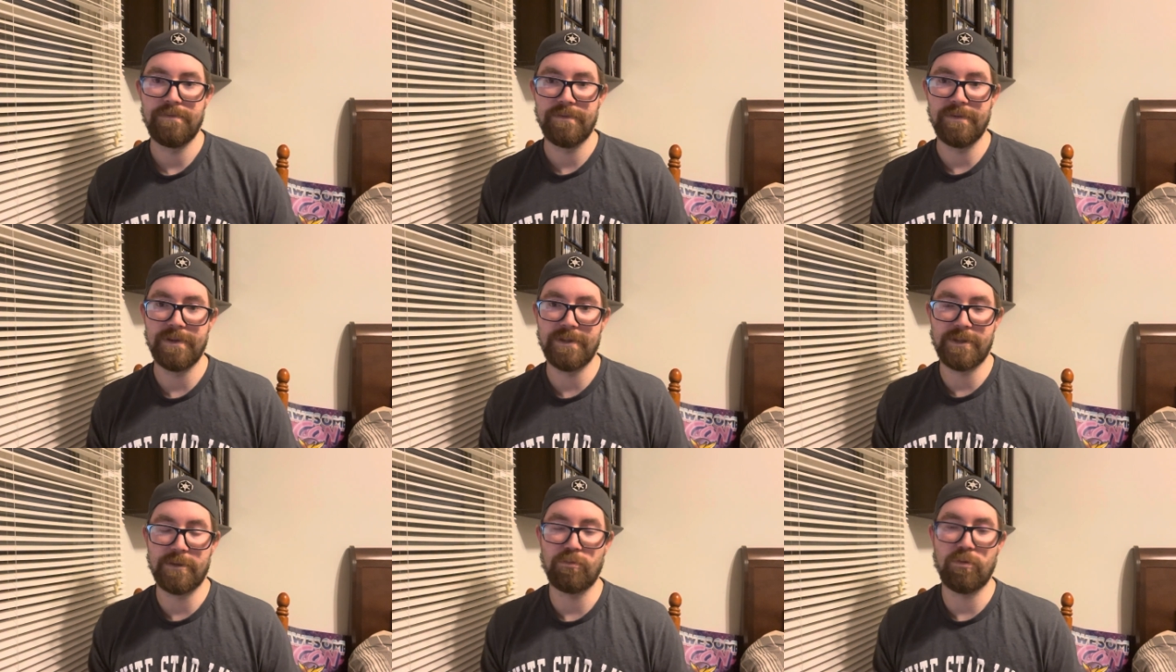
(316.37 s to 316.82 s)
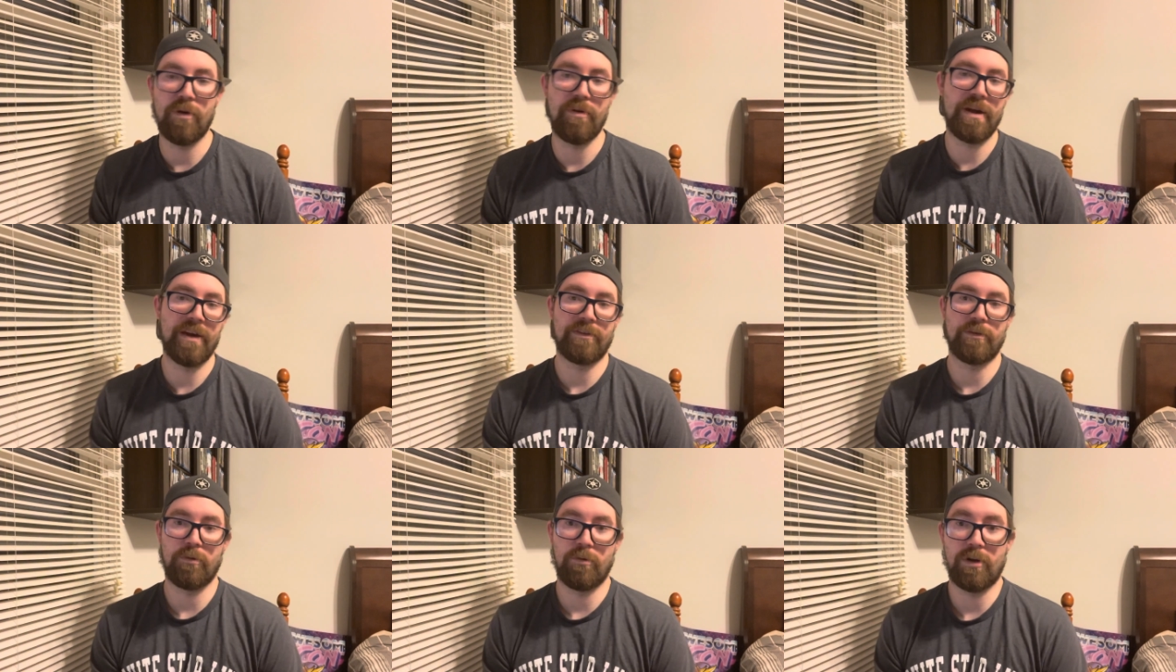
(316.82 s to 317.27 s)
this is what we
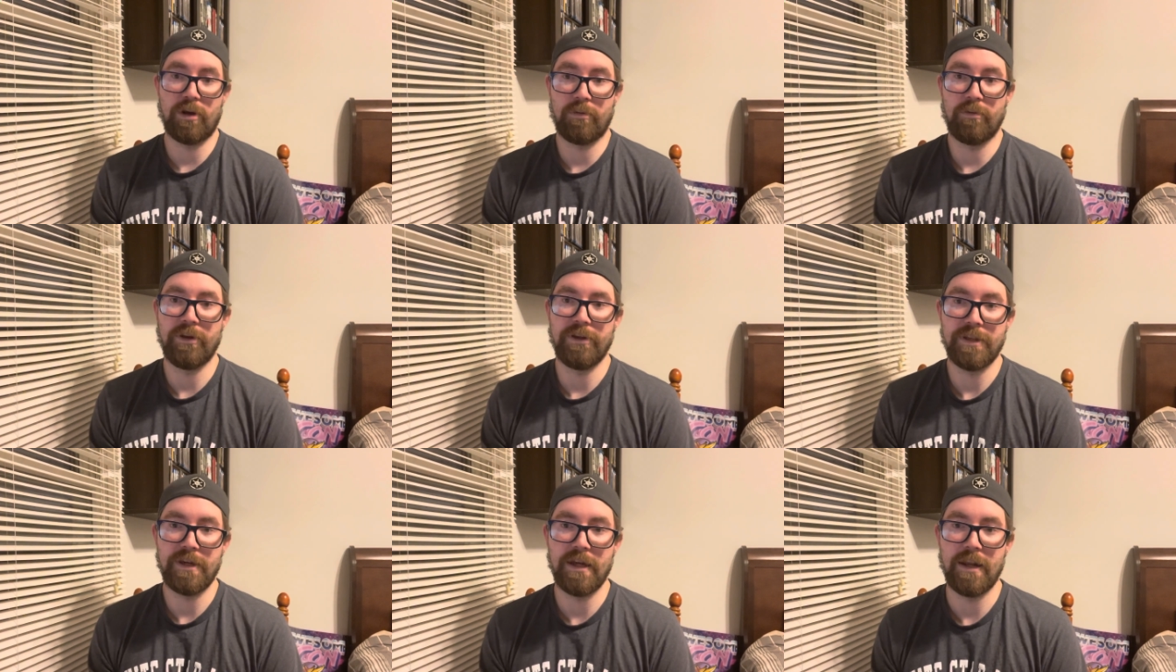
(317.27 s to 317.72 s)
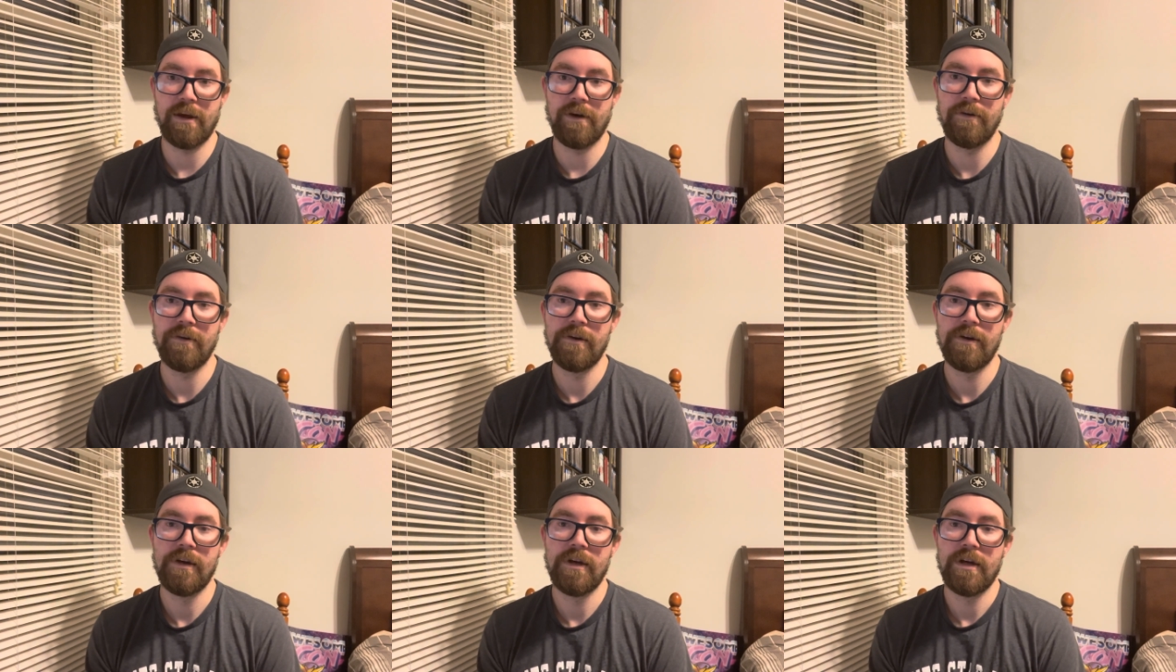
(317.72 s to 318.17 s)
have to work with, you know,
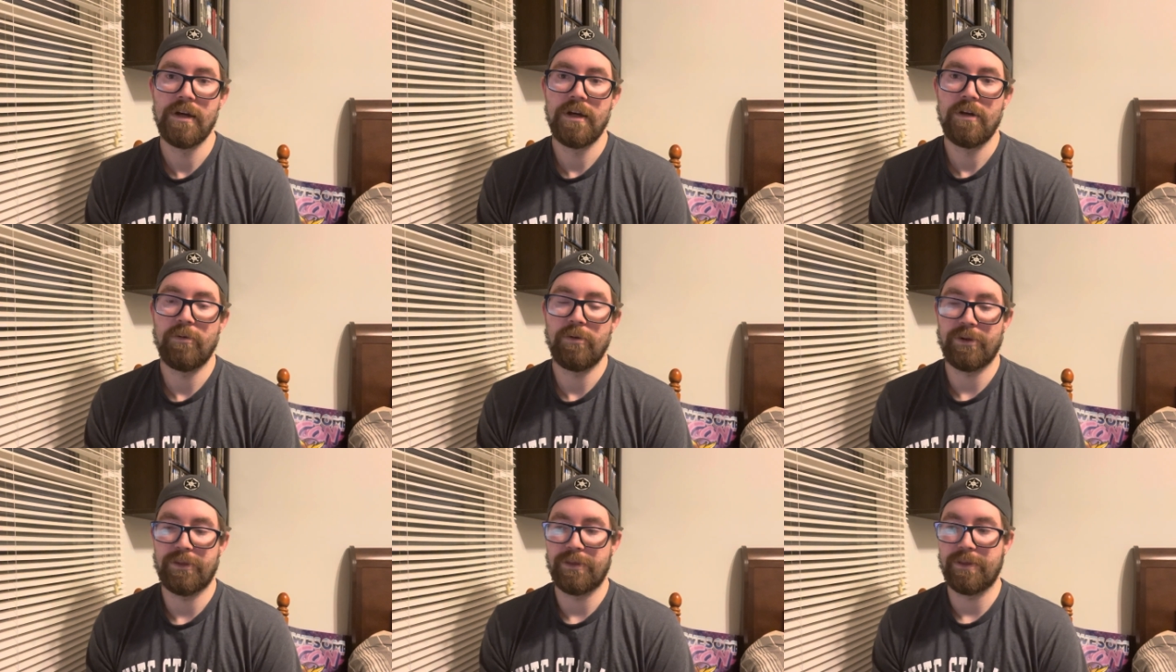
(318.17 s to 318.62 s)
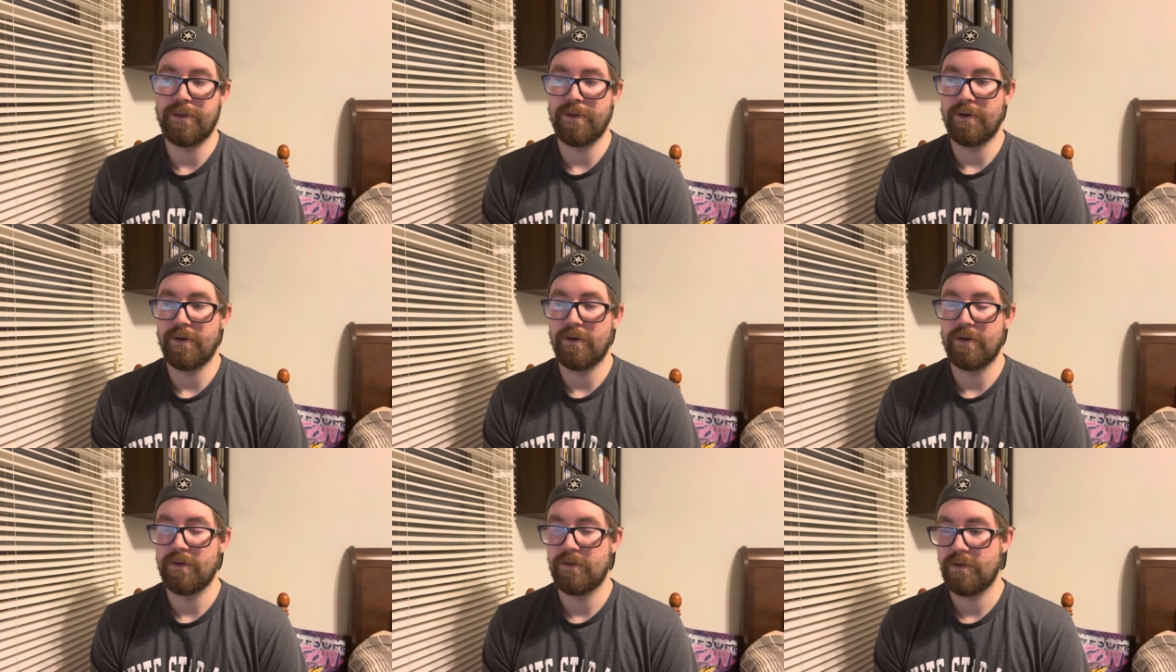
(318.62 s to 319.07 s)
with
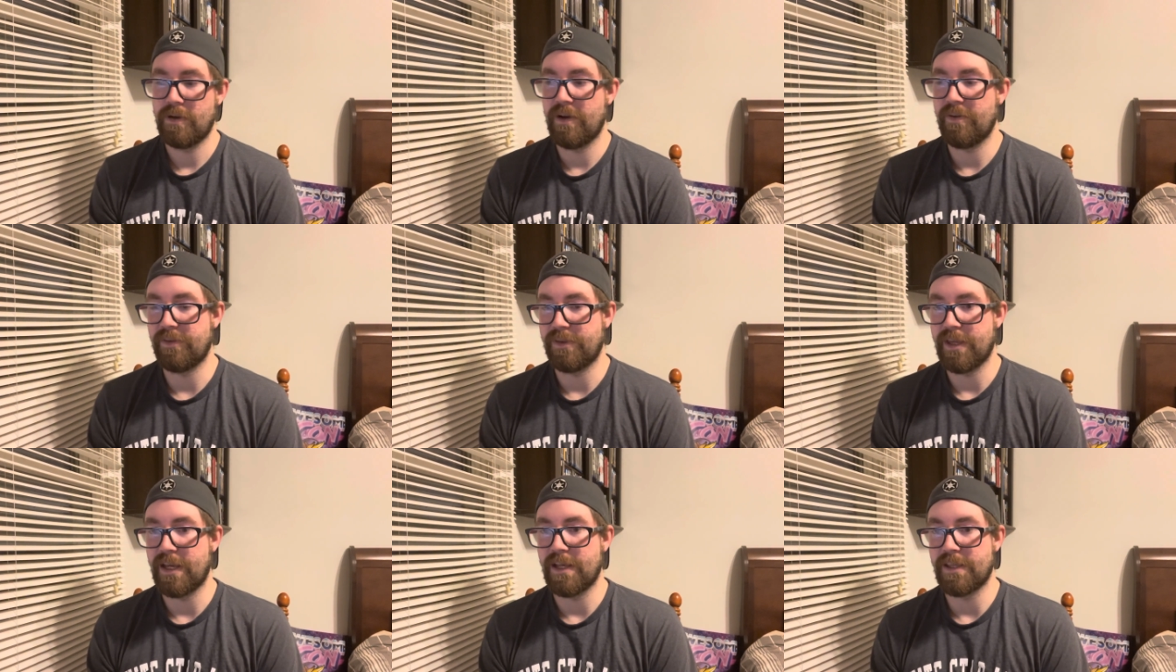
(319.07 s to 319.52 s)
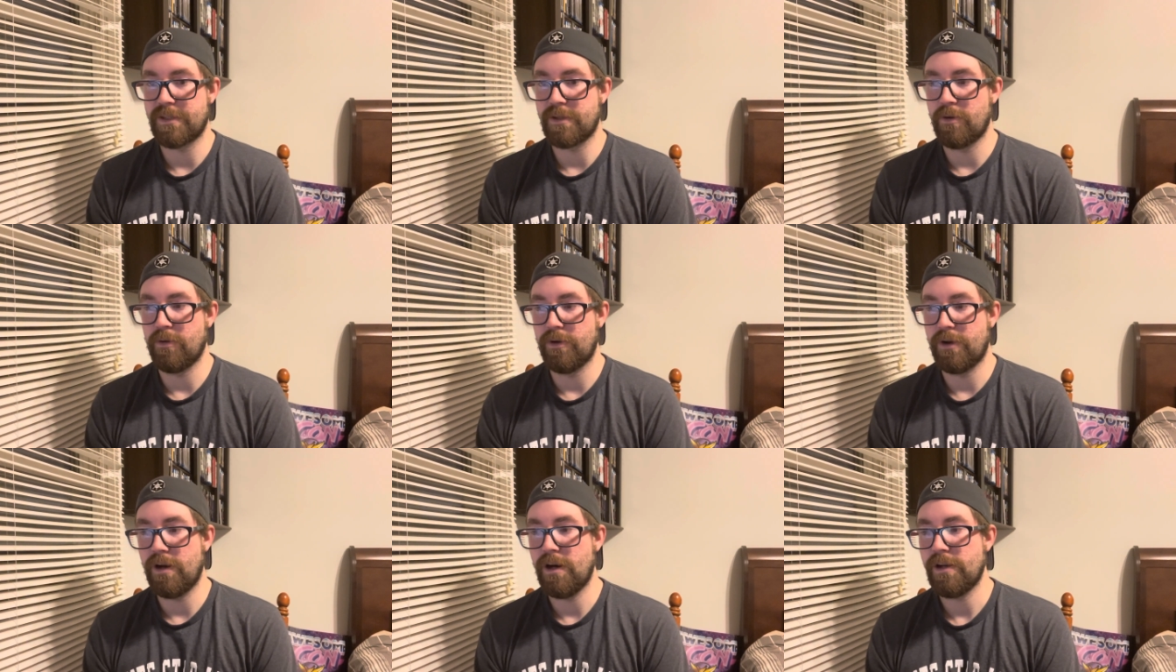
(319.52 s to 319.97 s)
everything that's
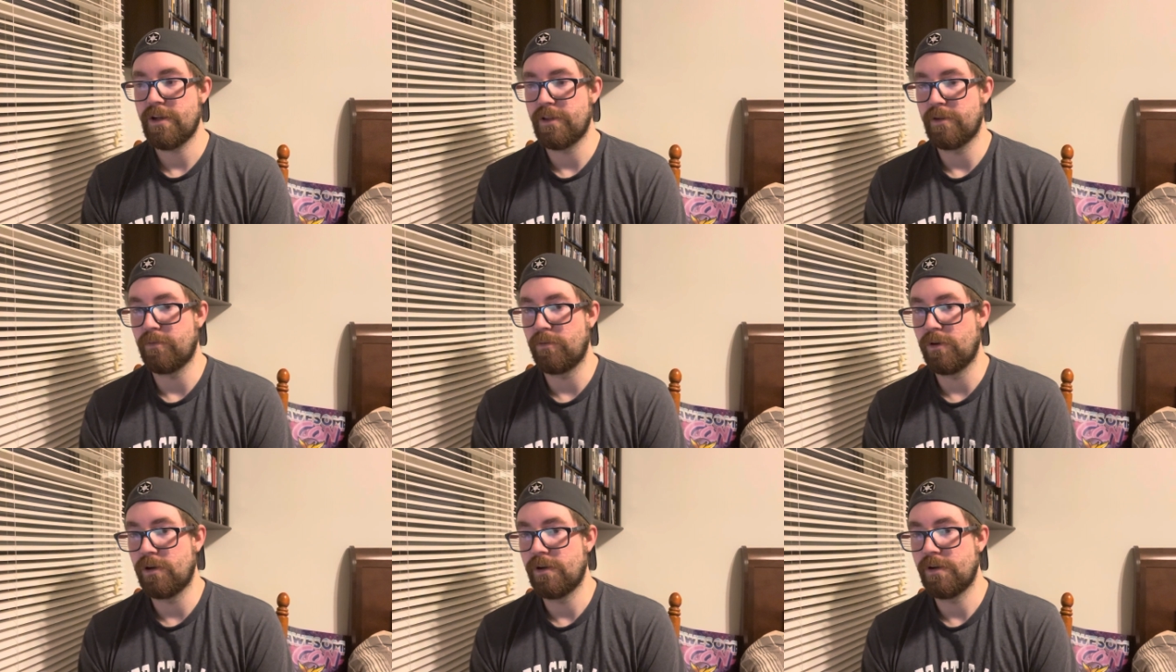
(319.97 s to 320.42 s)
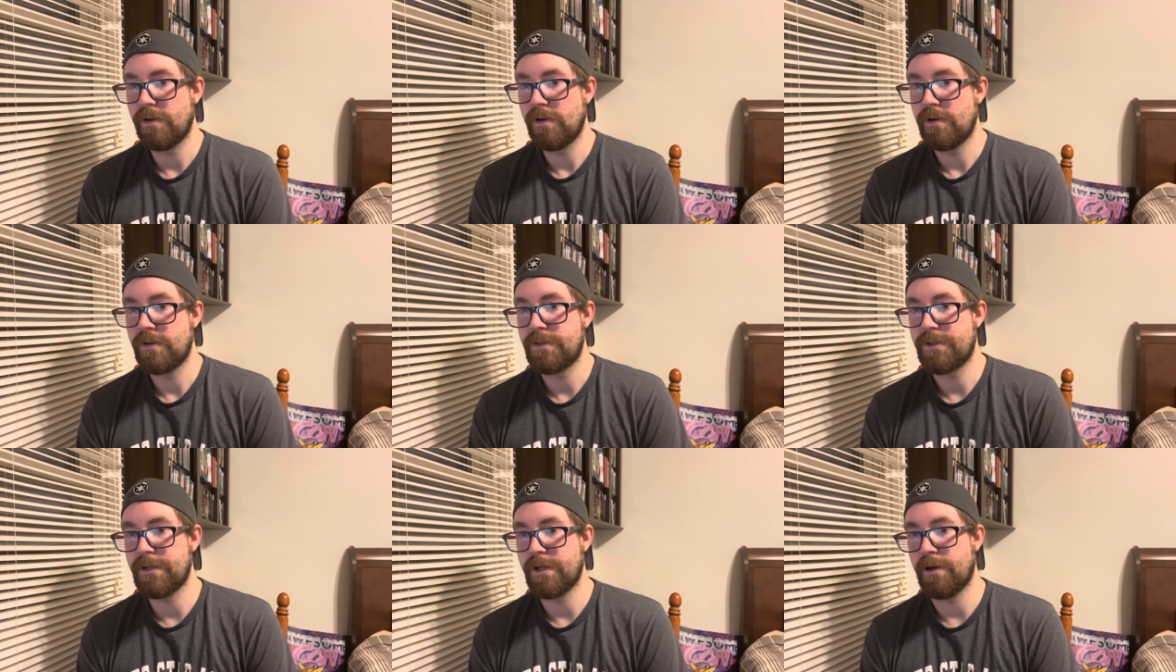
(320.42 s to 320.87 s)
going on in the world.
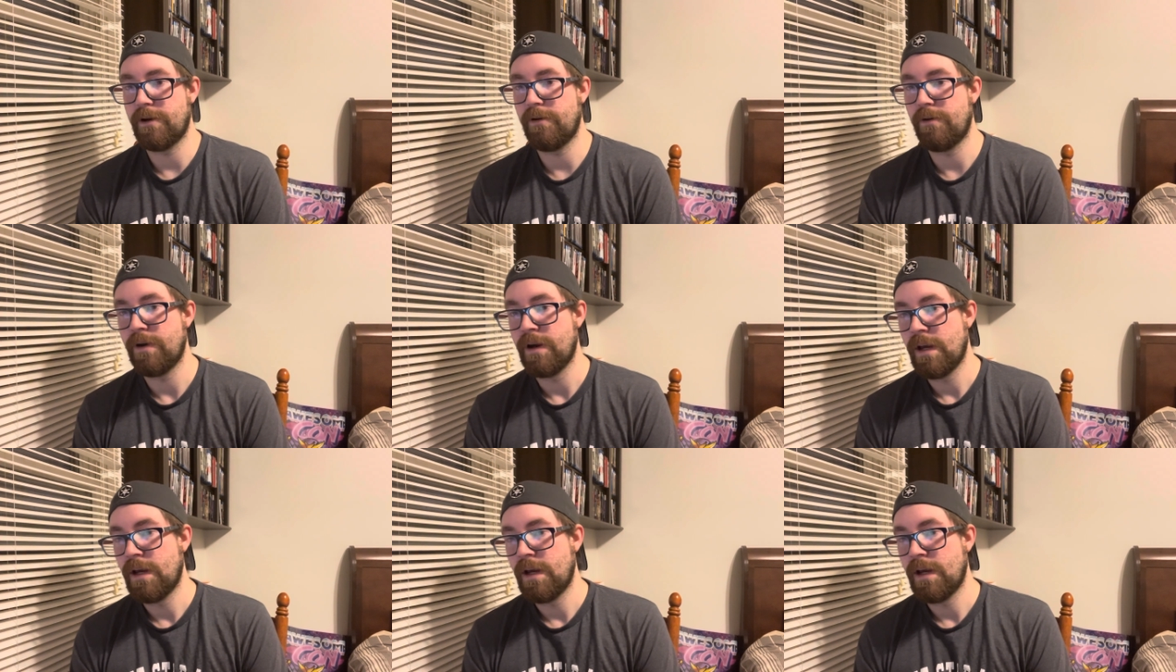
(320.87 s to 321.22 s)
So